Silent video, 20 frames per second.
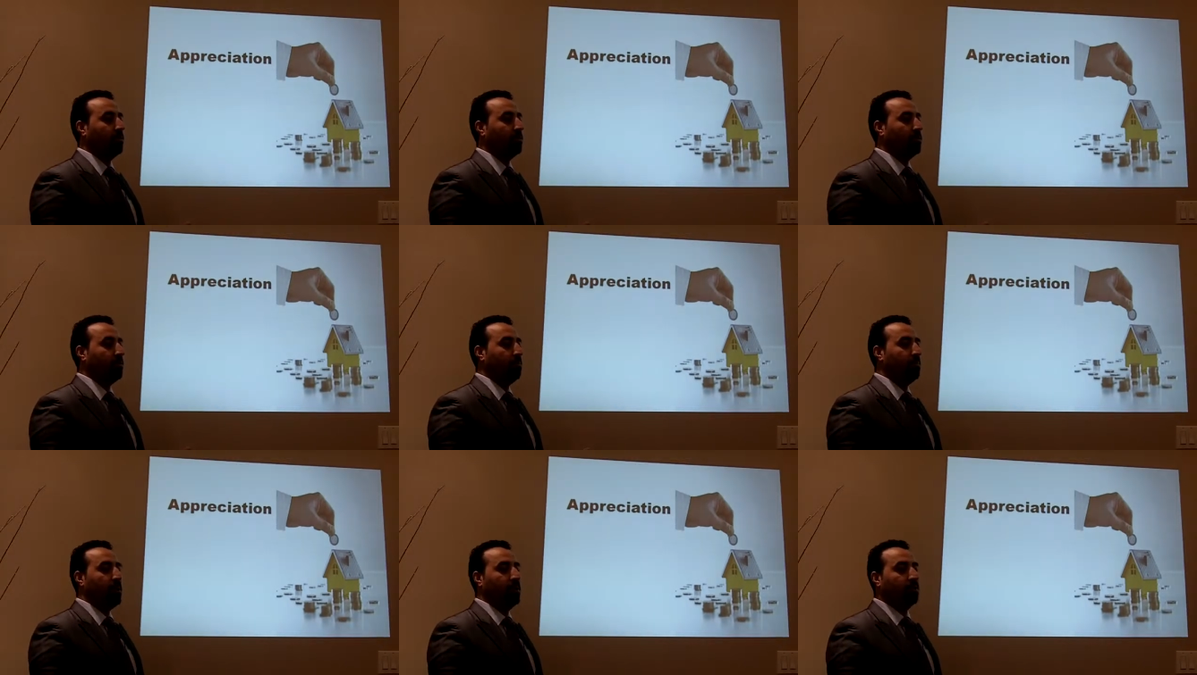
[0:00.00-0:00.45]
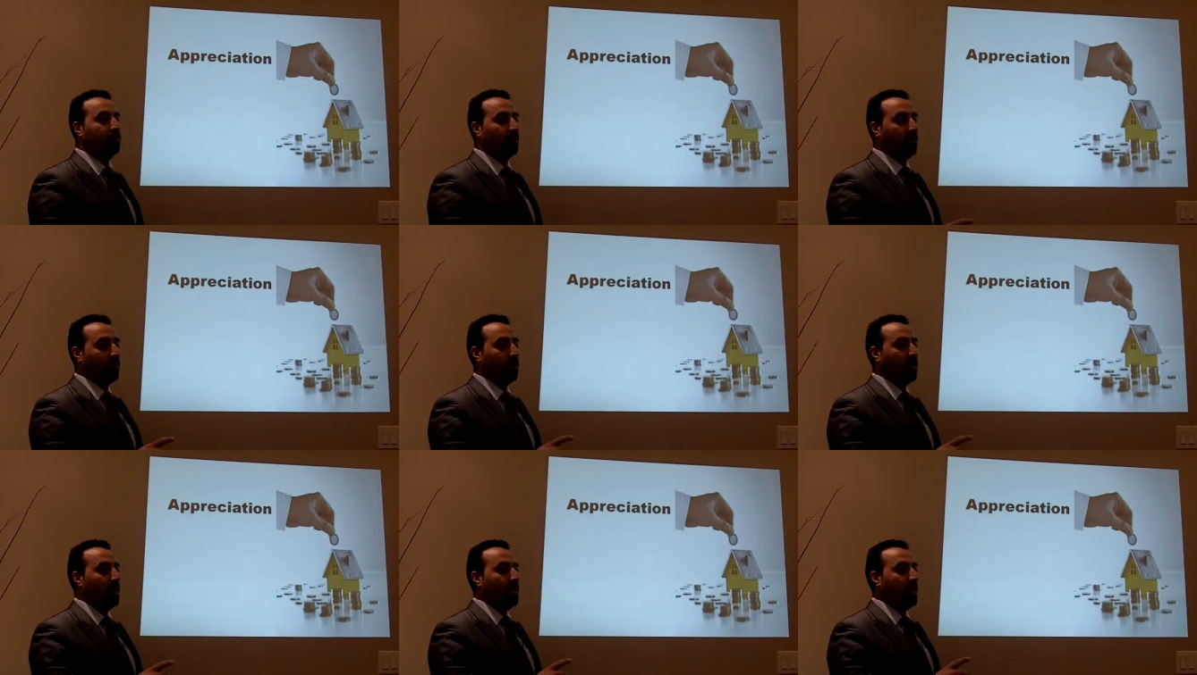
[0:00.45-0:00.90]
This
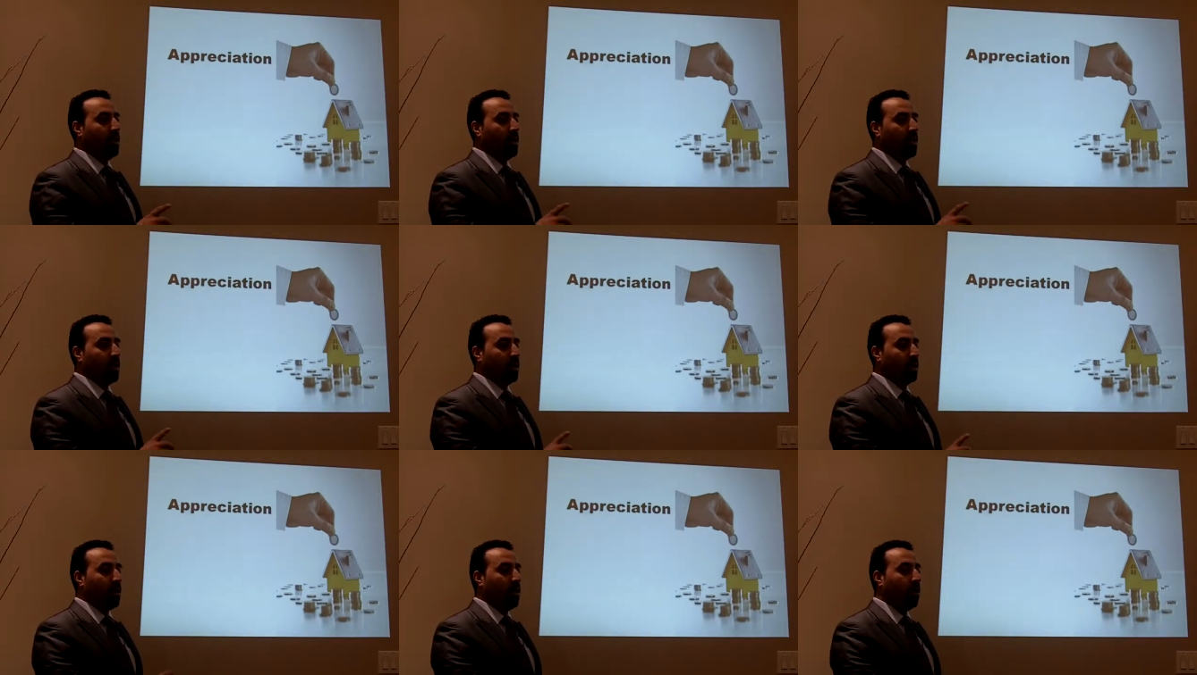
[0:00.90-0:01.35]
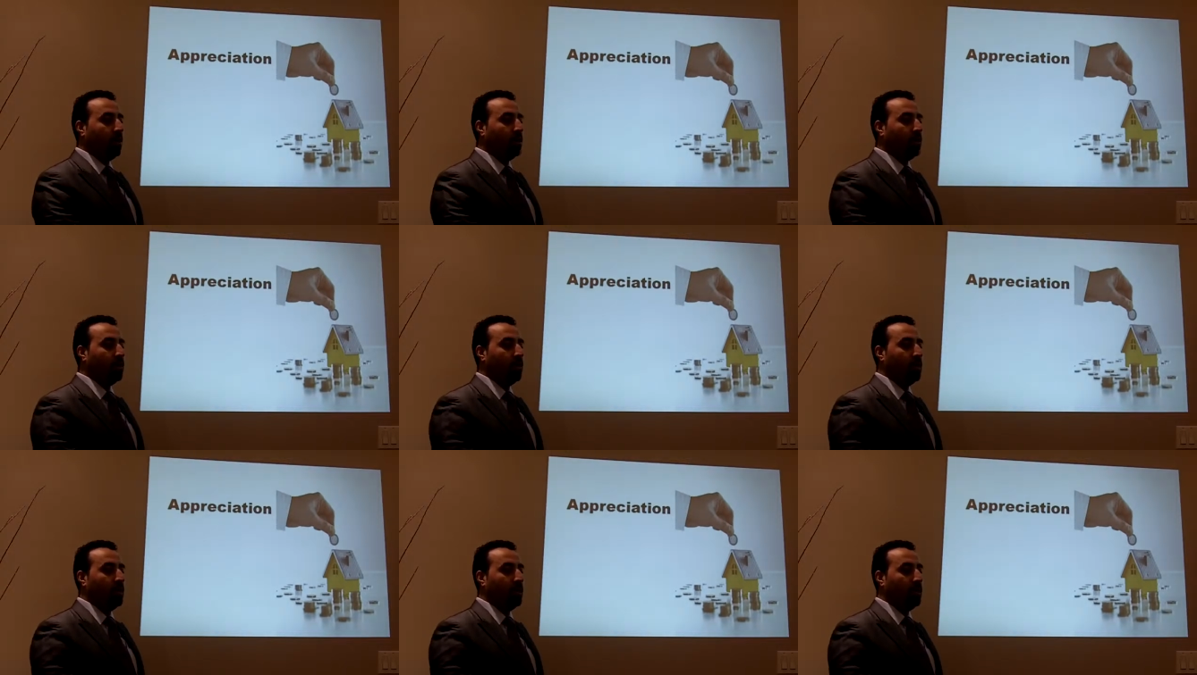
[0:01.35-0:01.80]
depends on
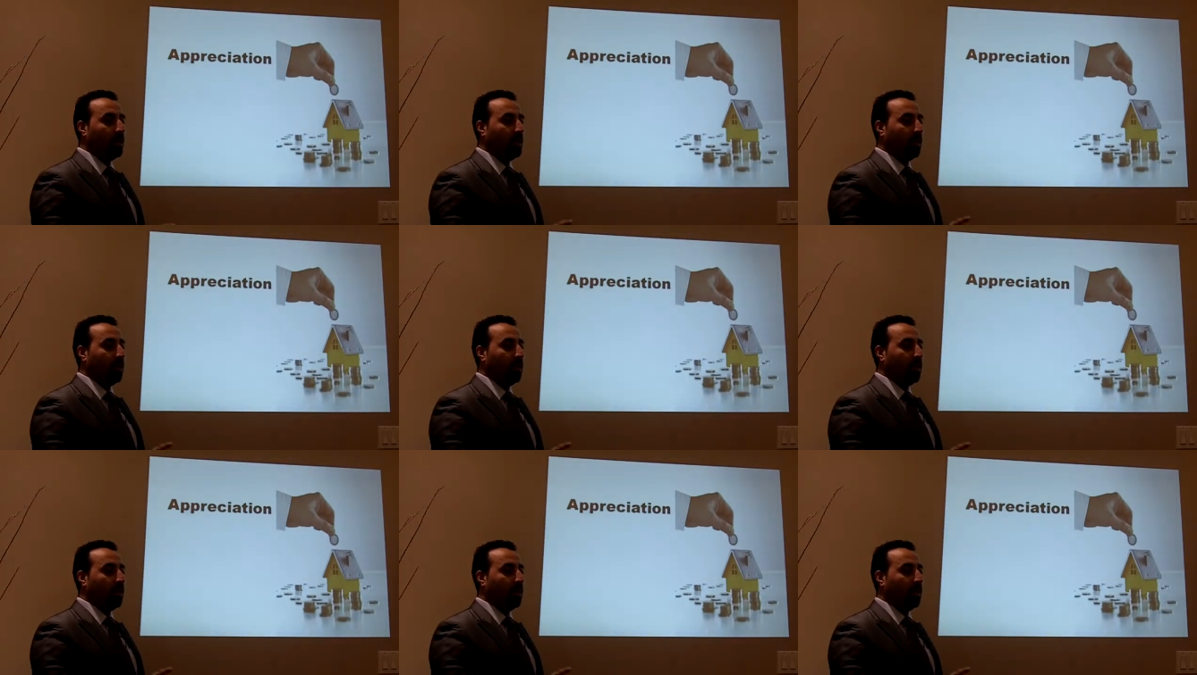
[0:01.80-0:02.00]
economy,